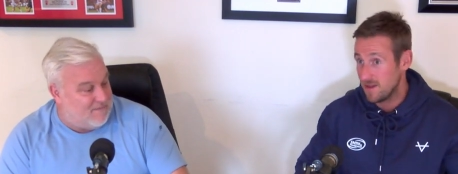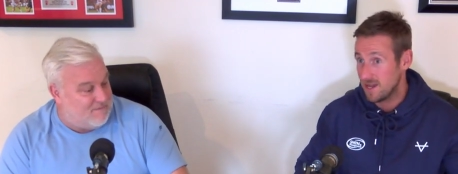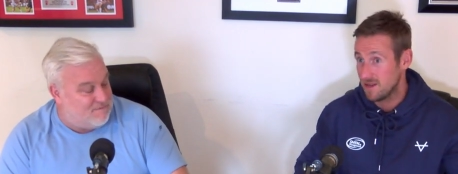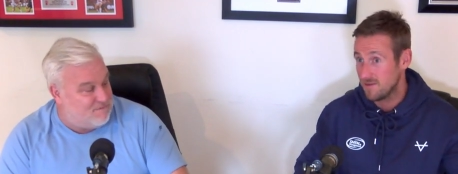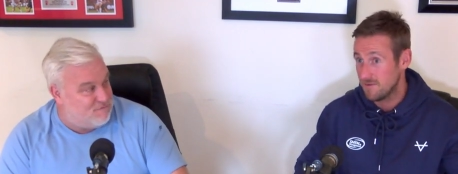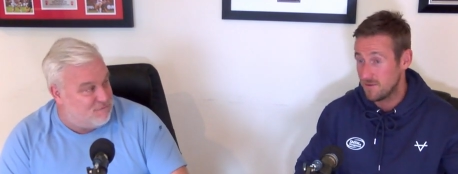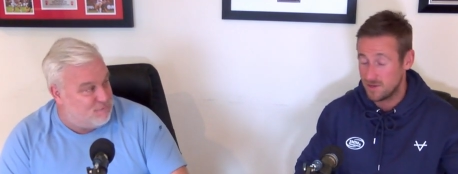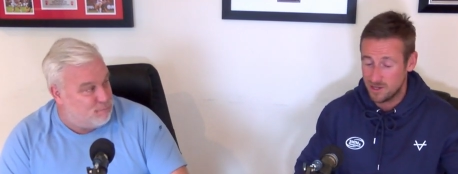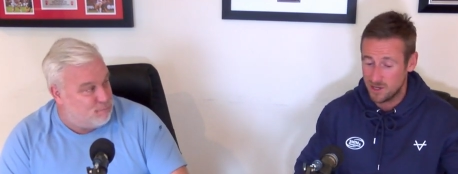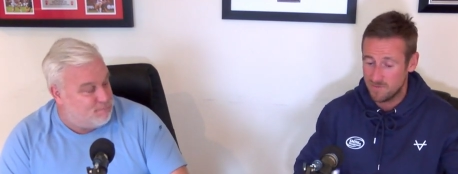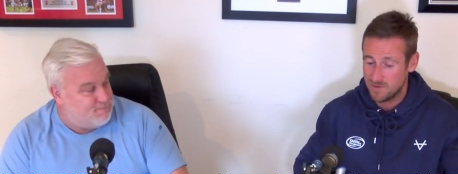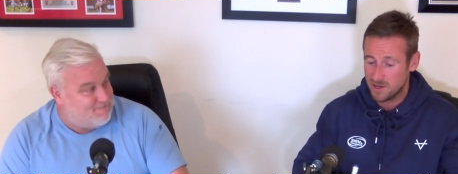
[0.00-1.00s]
Speaker 1: Bennett?
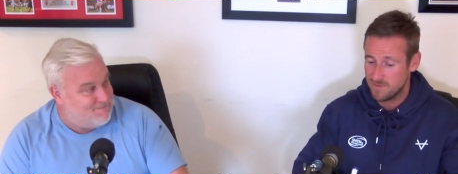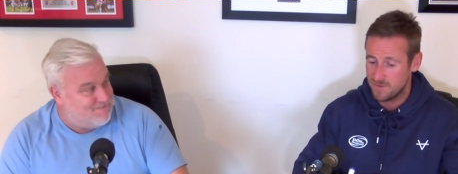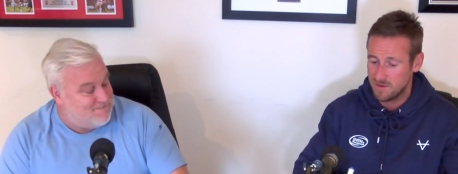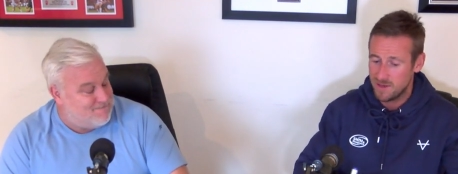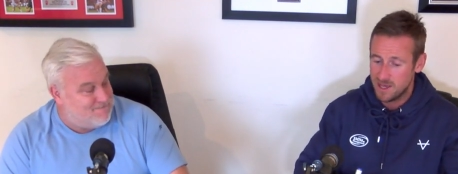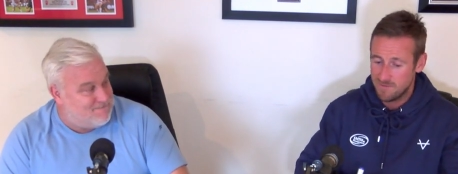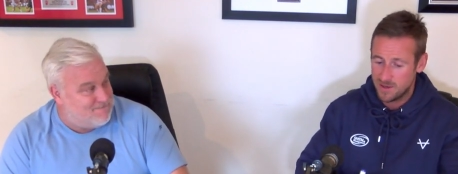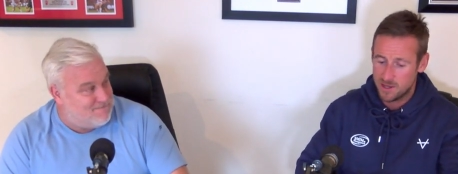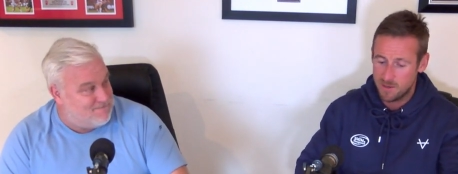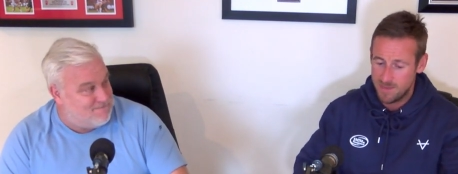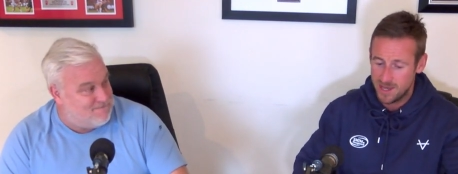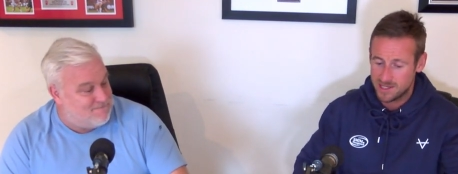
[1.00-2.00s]
you know they, they, they
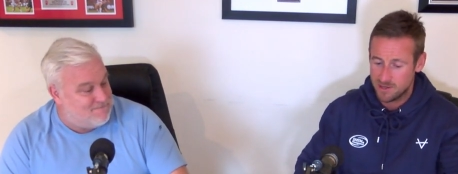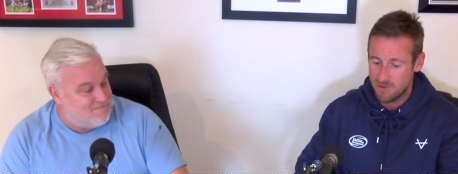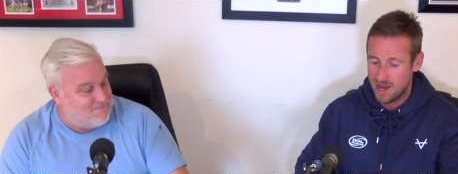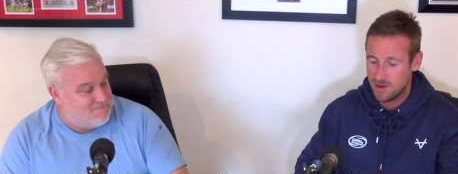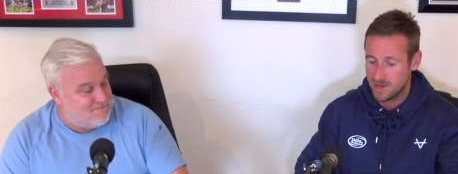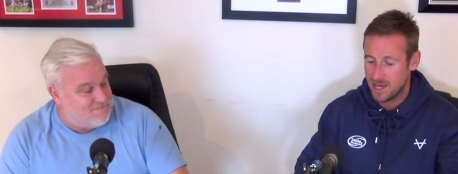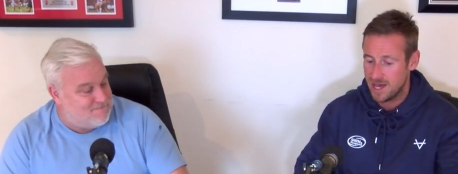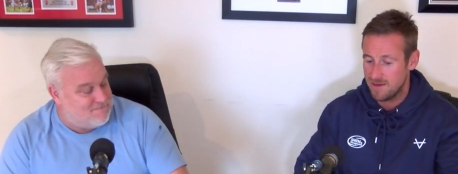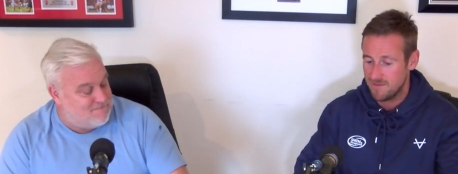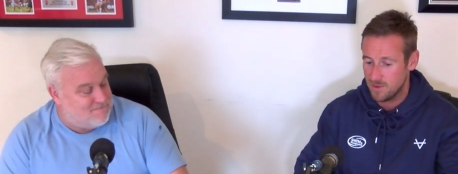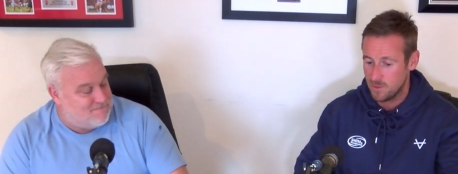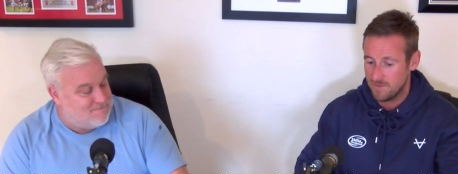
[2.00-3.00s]
can mix around,
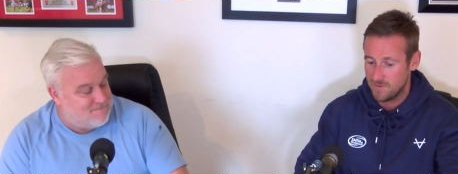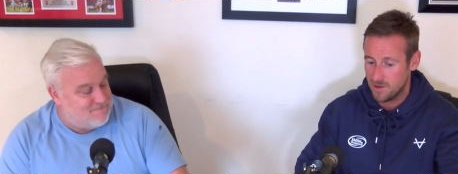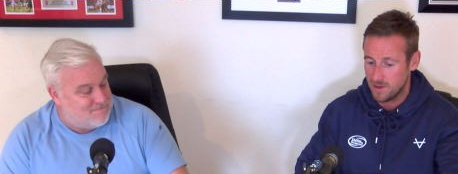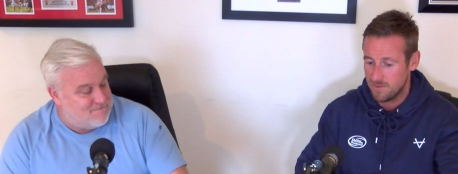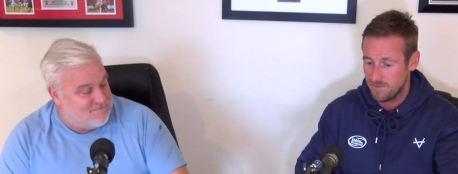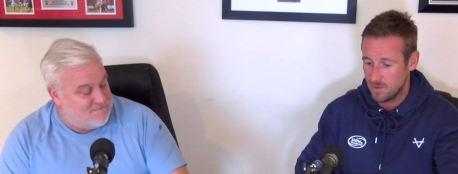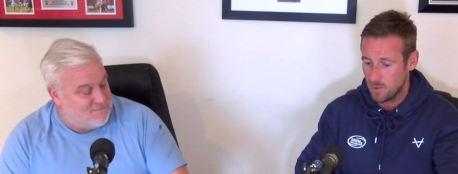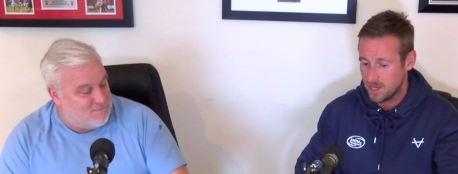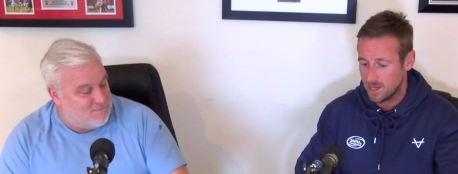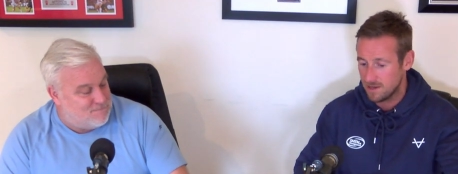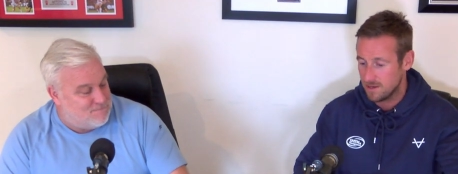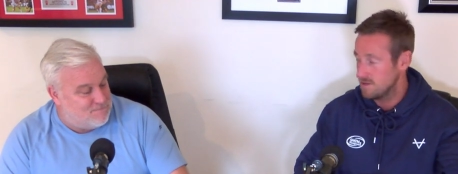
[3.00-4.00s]
can't they, with the, the
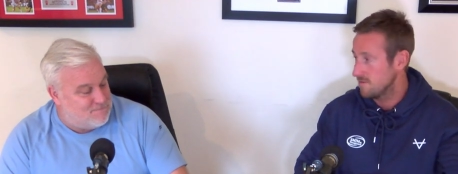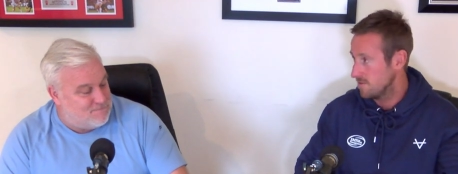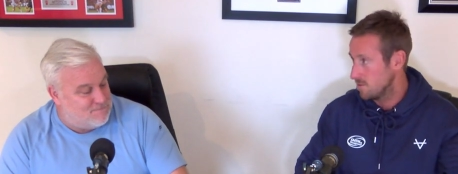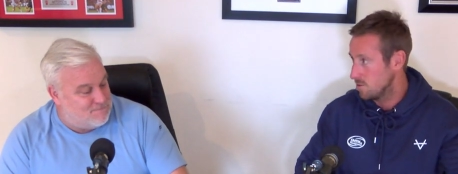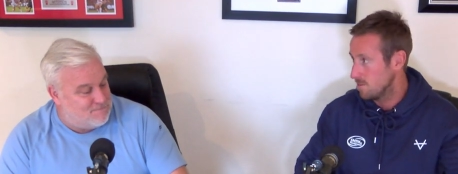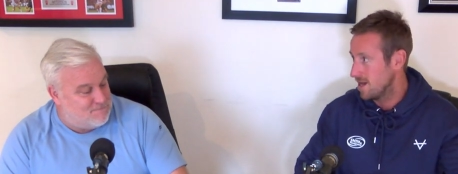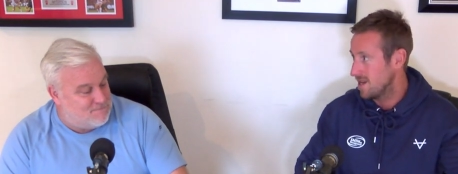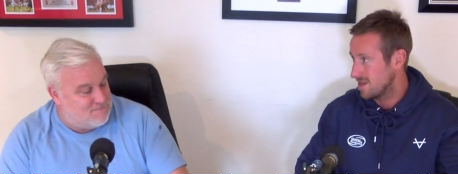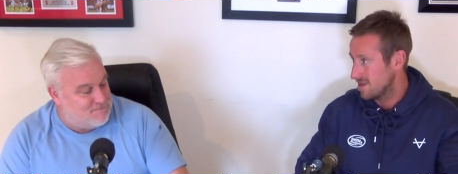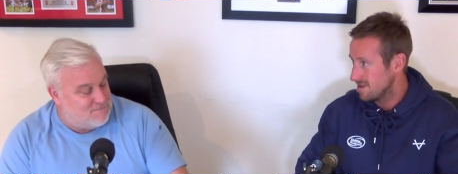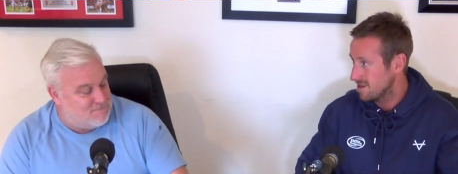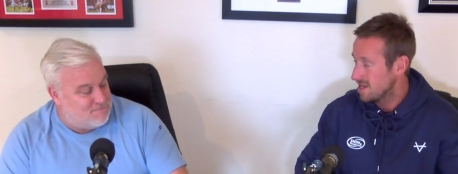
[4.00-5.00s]
winger
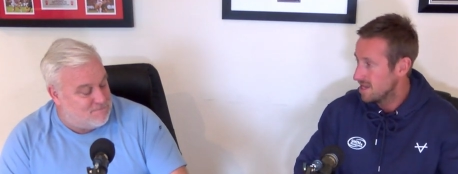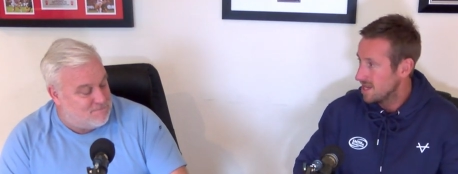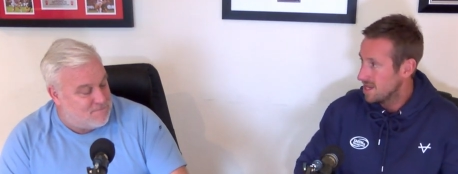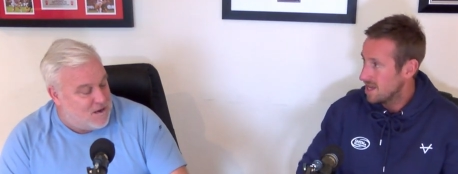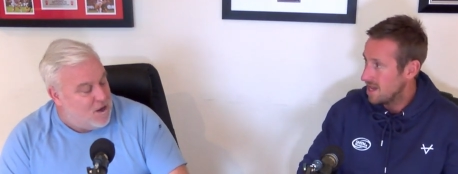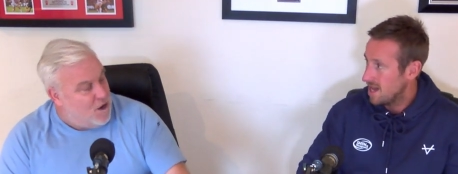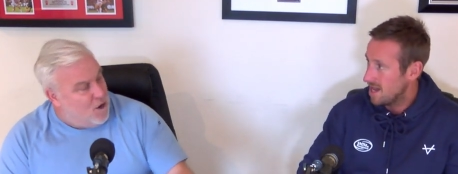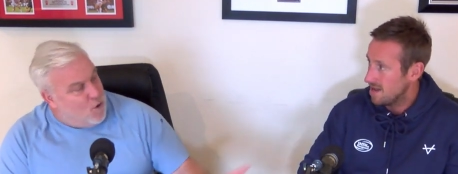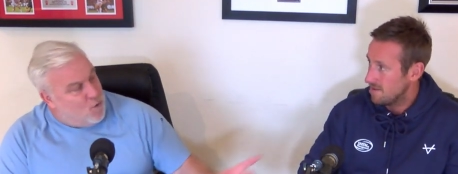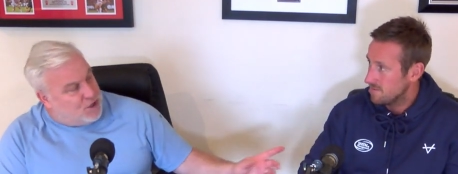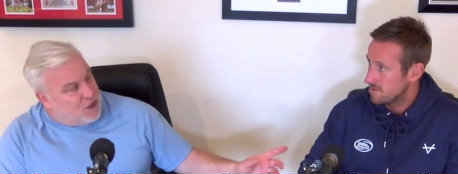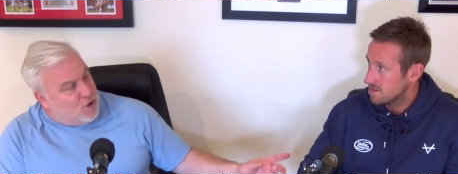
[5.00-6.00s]
fullback.
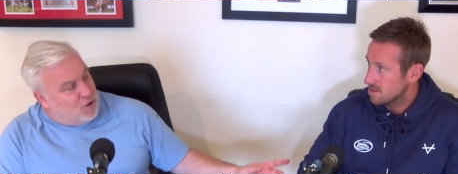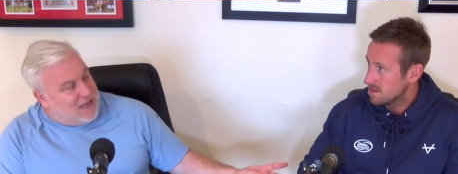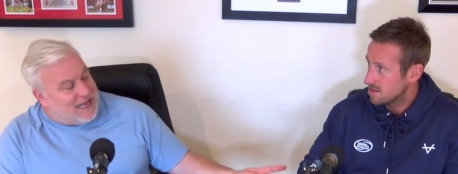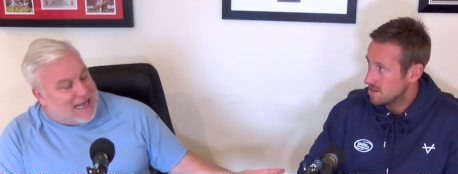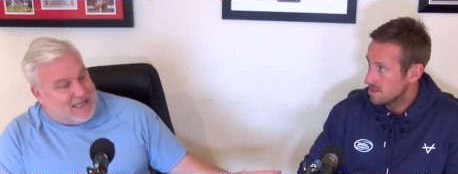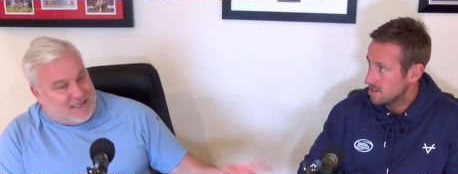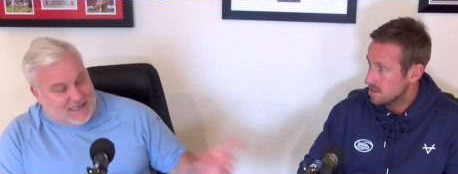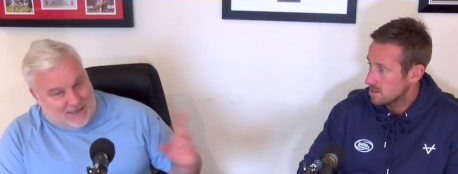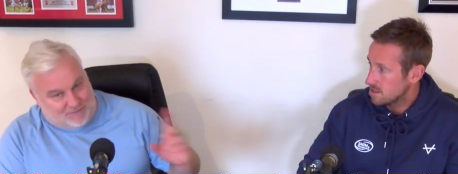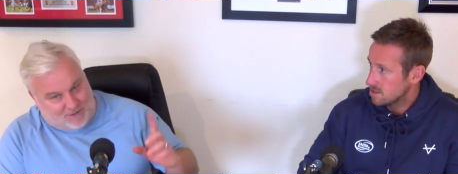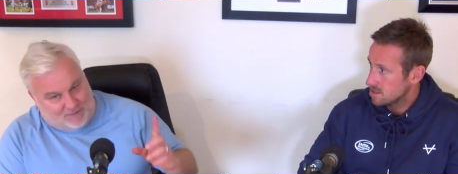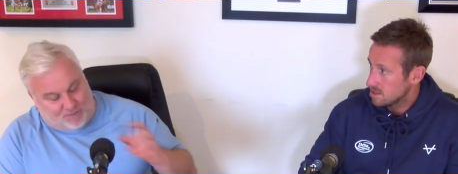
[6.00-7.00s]
I, I the
Speaker 2: young lad
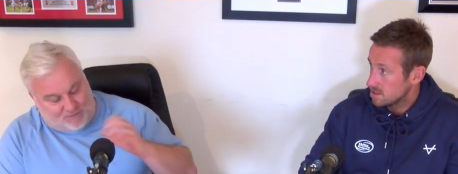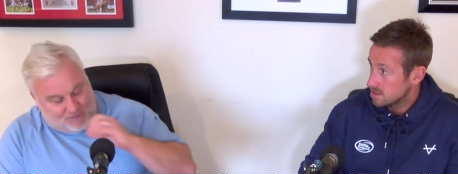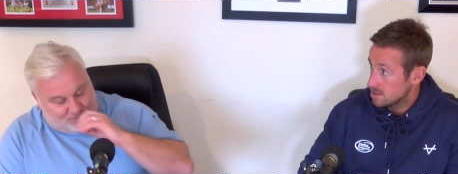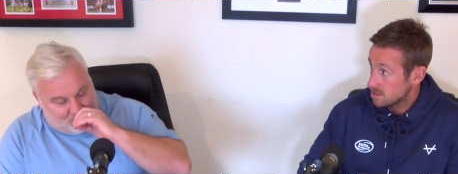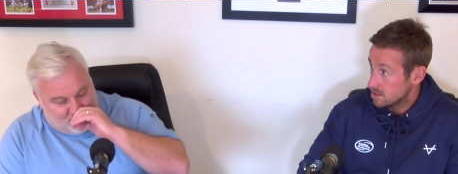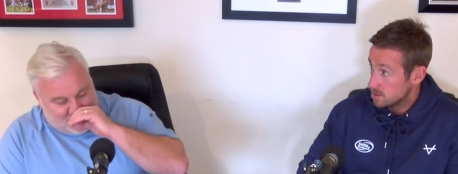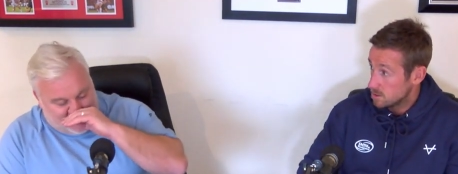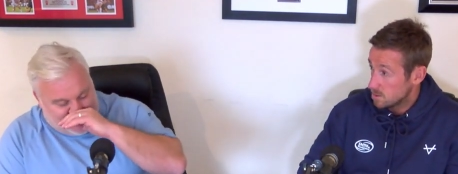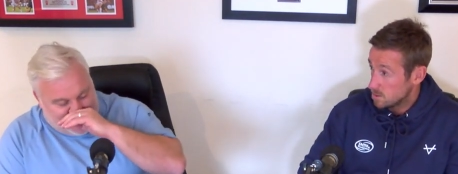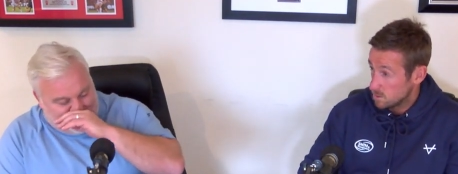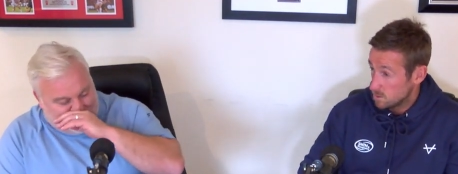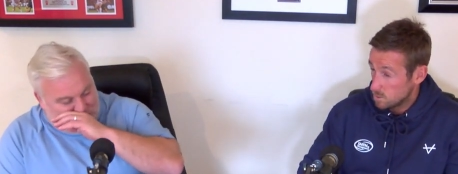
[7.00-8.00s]
actually? Probably
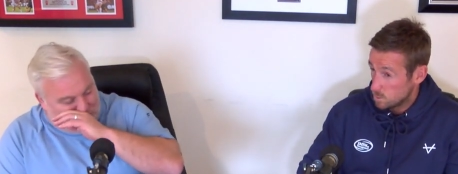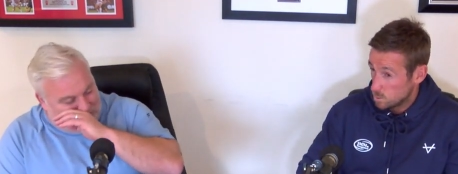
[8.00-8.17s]
instead the young